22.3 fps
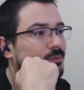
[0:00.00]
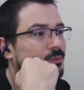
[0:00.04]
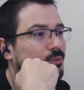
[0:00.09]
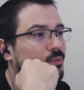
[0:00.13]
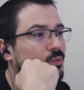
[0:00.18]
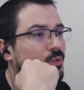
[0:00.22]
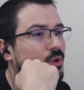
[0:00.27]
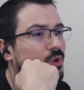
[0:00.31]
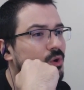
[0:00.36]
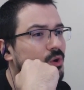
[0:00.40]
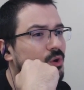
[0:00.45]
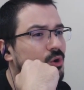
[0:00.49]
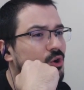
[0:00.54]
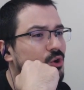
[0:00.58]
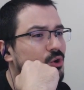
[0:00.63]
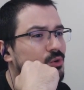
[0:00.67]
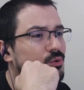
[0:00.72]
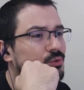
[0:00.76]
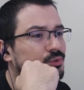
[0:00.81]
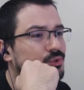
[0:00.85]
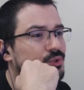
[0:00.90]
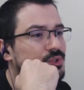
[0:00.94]

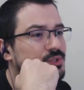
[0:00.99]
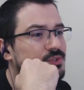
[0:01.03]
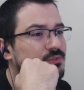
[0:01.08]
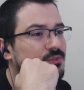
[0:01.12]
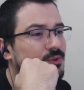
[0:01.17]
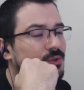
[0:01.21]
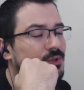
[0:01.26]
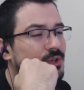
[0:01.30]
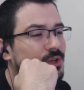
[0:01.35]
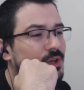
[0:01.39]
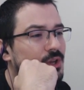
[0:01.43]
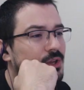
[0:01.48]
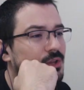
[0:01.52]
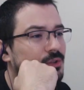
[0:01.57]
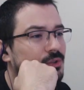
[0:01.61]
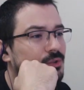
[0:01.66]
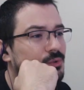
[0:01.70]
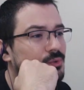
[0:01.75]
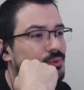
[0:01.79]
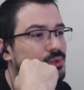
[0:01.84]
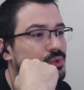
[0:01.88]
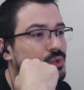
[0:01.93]
Whoa, there's
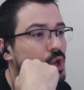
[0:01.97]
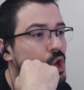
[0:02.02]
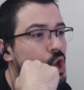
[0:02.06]
volcanoes.